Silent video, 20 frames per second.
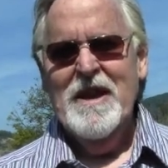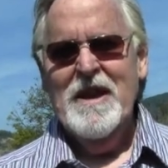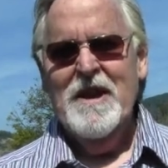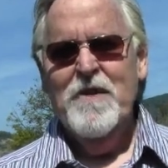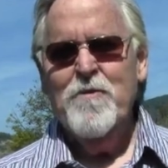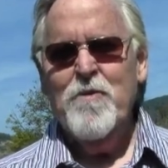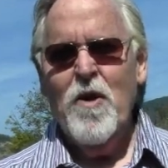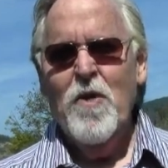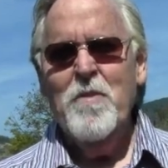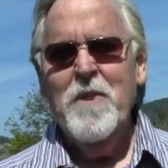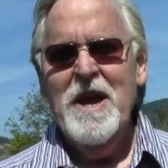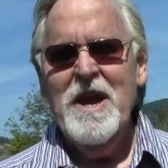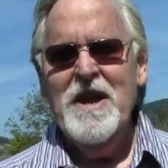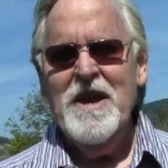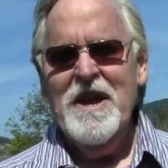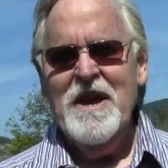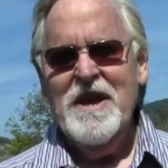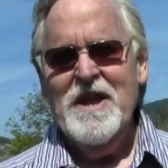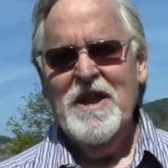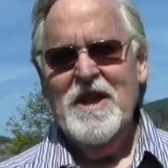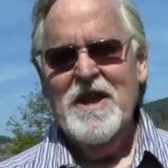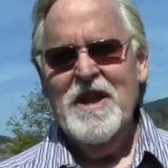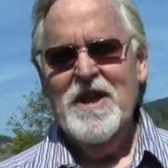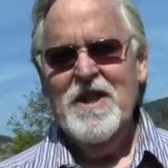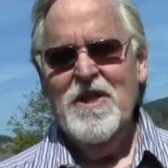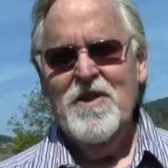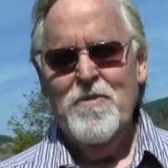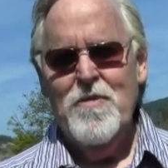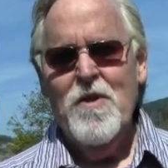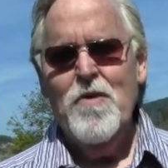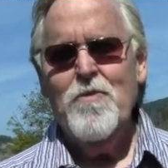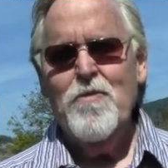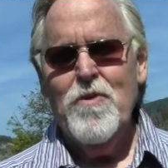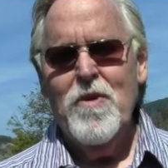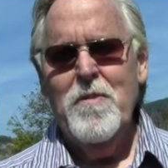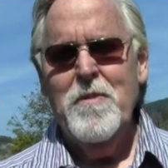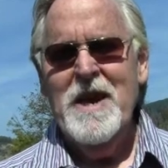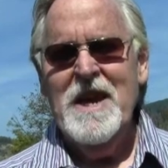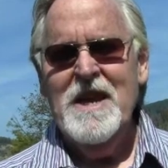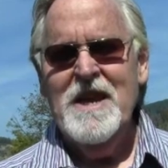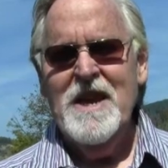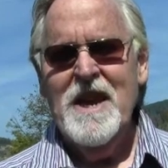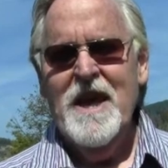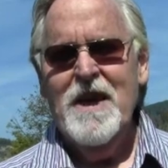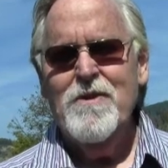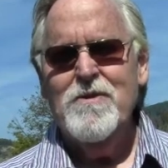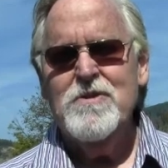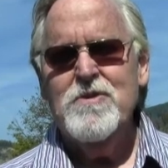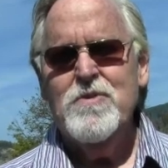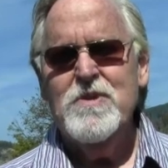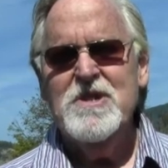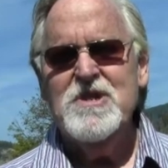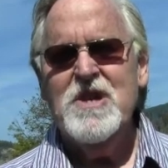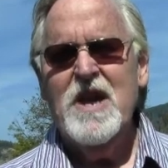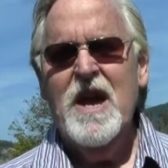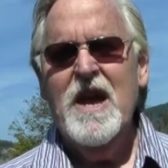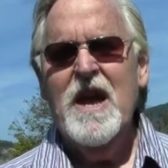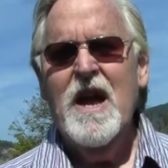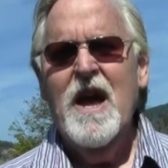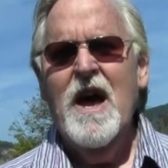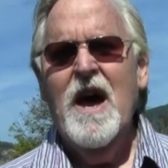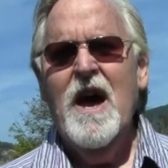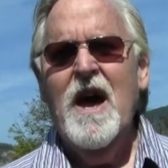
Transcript: In Romanian, uh, the Romanian language, we say